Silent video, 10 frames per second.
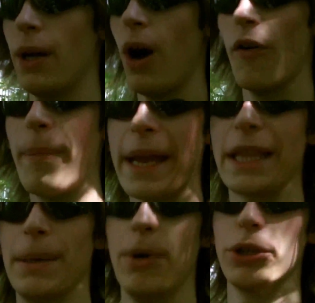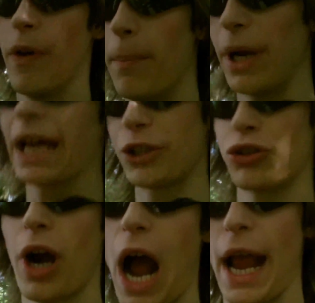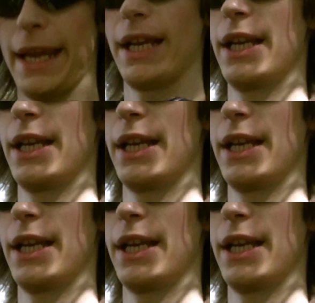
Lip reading: of making the most of it, but I try.